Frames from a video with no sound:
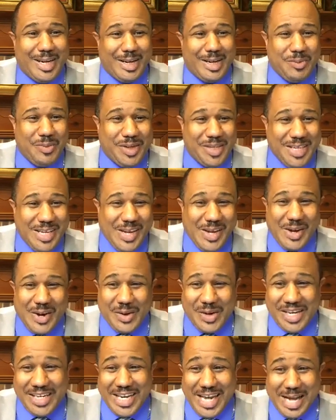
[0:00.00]

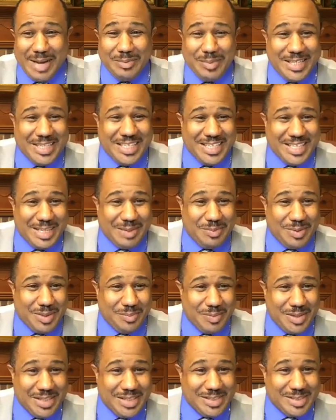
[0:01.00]
all right, now I'm looking up here.
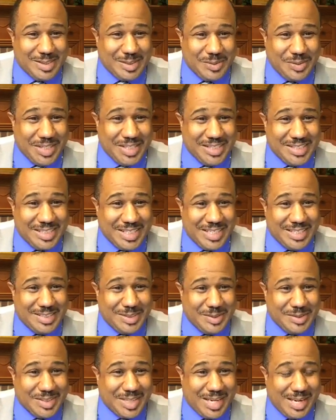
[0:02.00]
Melissa Green says
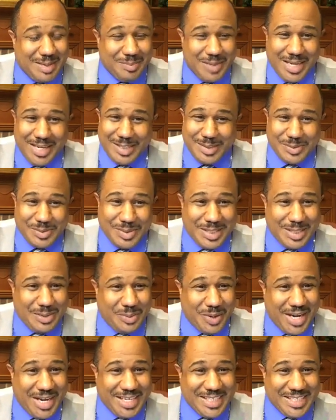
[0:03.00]
your timeline is really
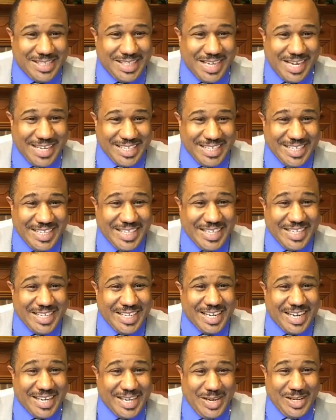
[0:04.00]
quiet tonight.
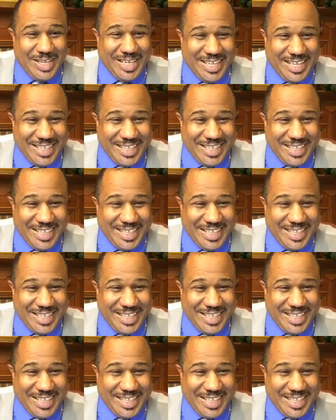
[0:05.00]
I,